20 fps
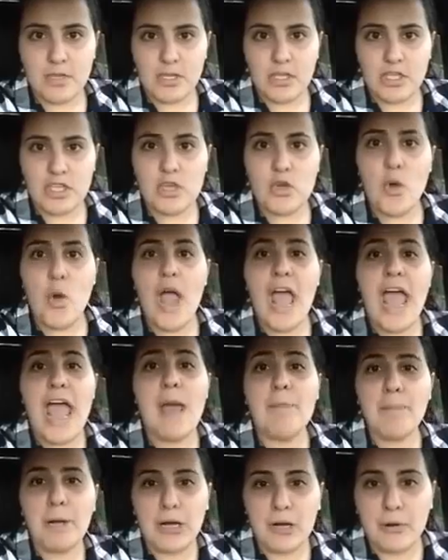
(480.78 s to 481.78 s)
You
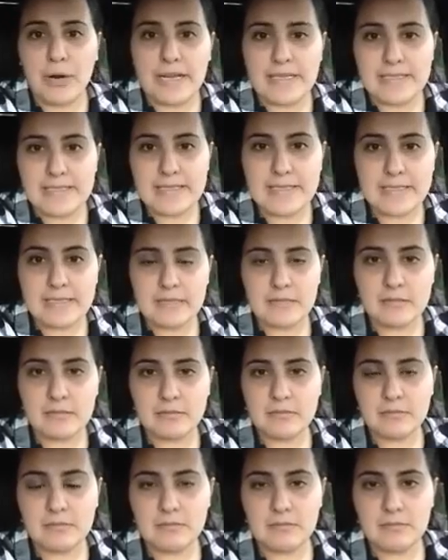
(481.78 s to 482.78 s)
hypocrites.
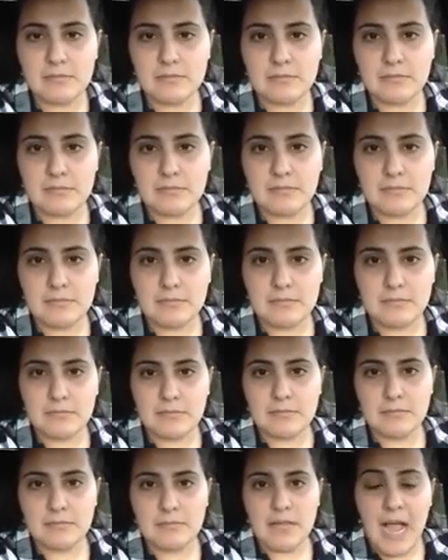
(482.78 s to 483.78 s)

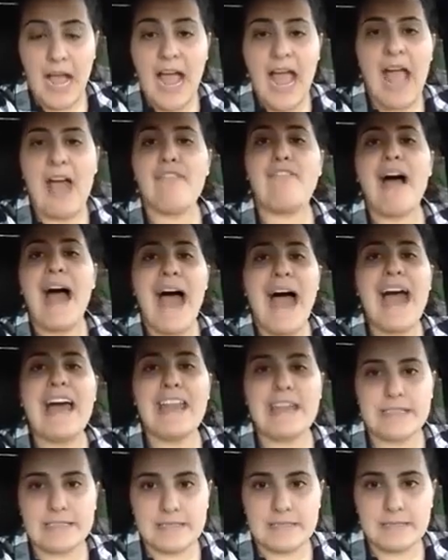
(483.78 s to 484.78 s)
I have had
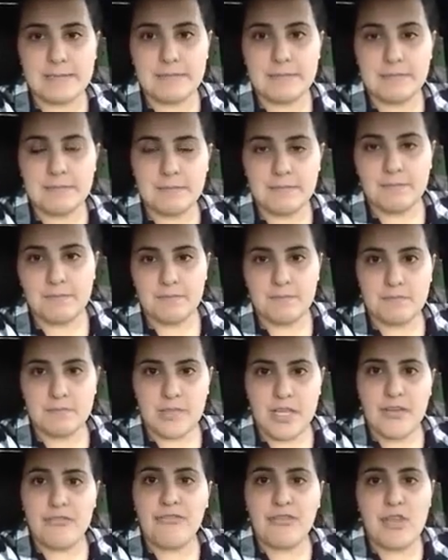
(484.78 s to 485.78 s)
it.
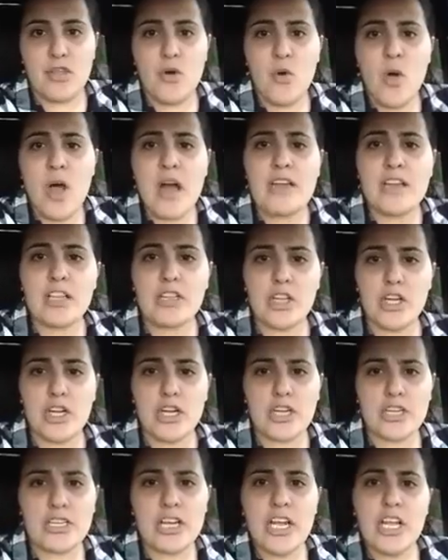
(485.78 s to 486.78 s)
If you want to
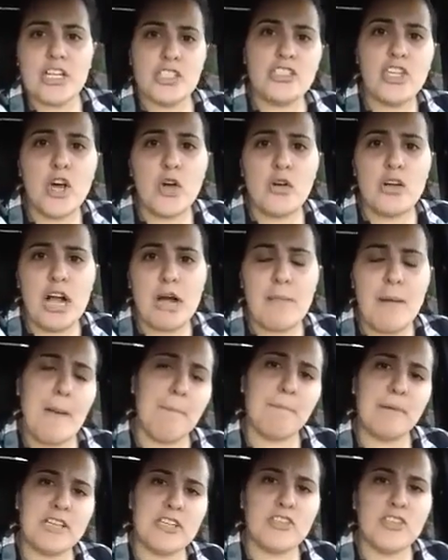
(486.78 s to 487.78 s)
learn, don't come up
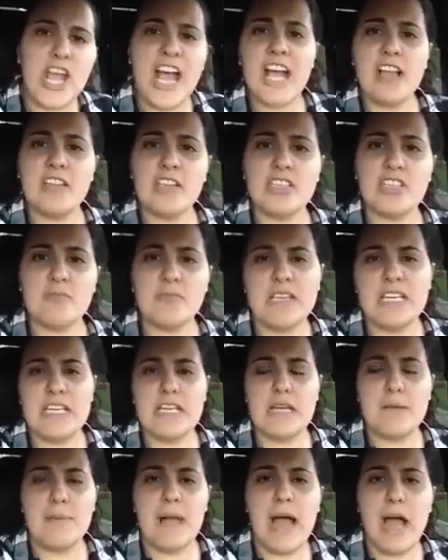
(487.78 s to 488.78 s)
and challenge me
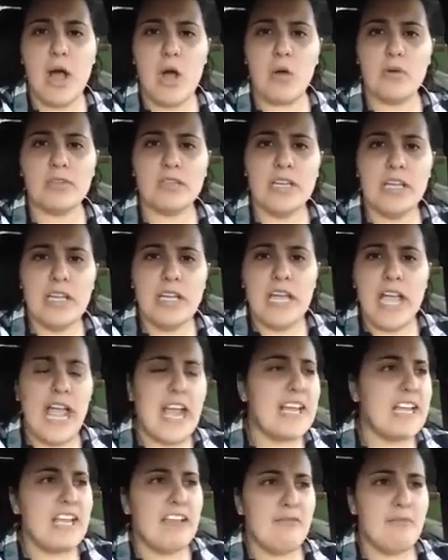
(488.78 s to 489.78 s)
about
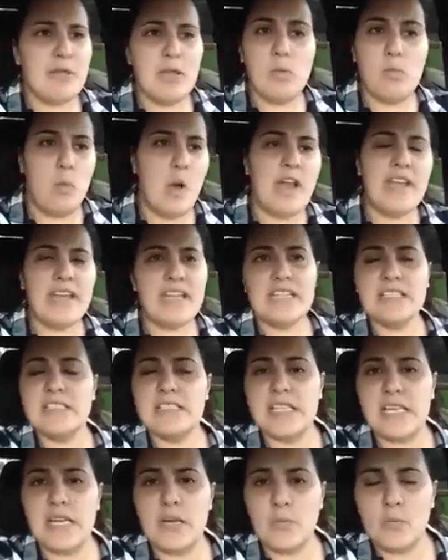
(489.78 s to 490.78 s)
and give me one
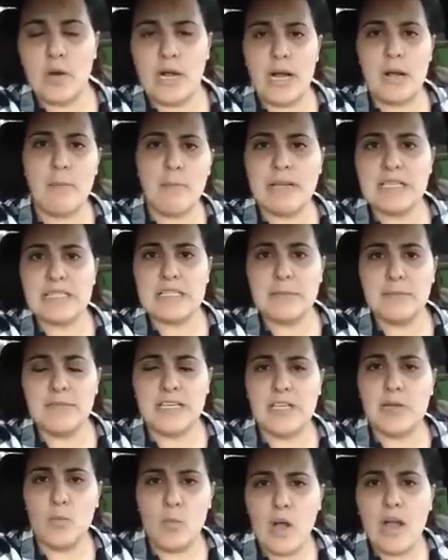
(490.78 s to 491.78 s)
incident where a Muslim
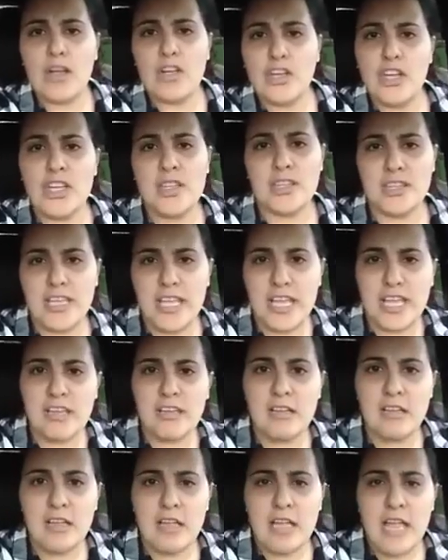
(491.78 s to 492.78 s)
did one good thing
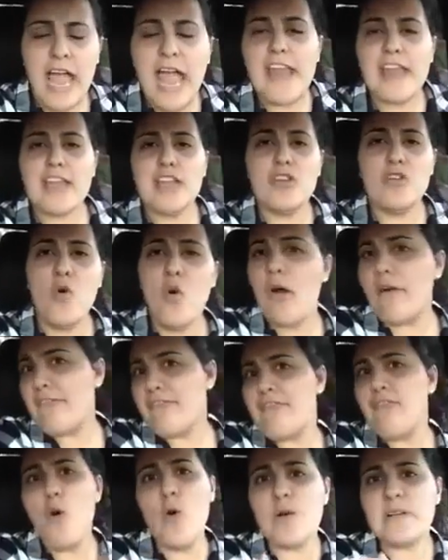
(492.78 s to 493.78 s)
and ignore
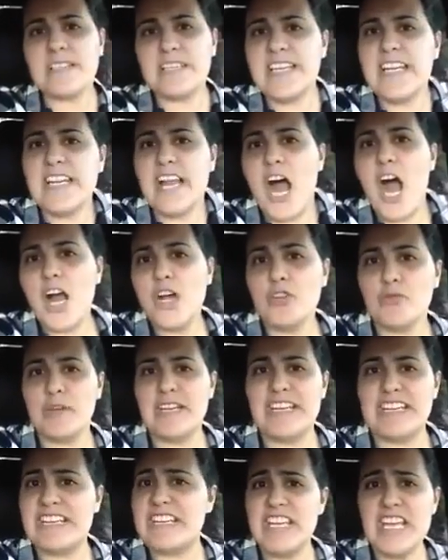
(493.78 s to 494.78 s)
1,400
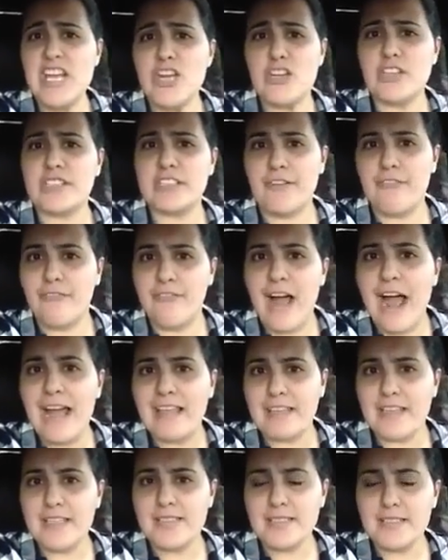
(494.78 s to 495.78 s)
years of
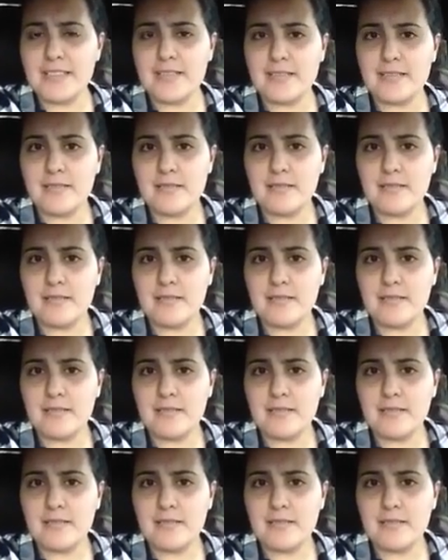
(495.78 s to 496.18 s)
violence.